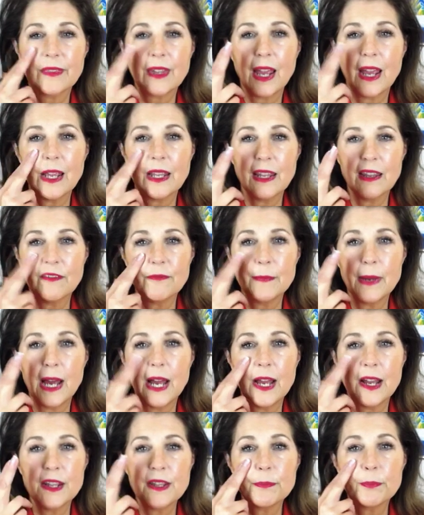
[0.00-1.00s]
I give my
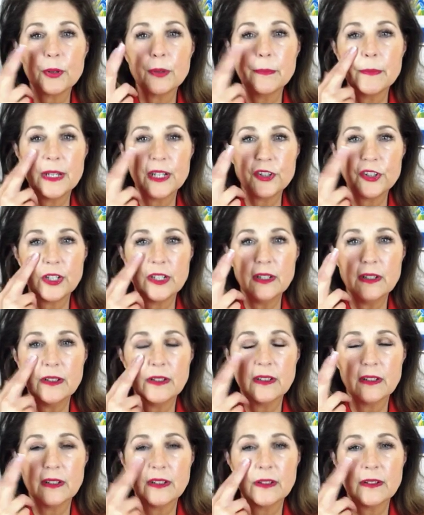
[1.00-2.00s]
eyes permission
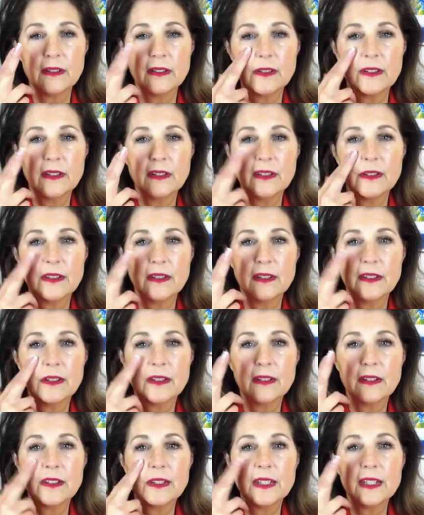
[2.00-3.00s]

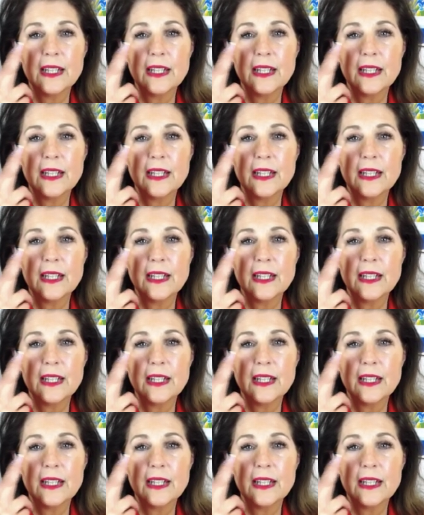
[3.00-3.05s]
to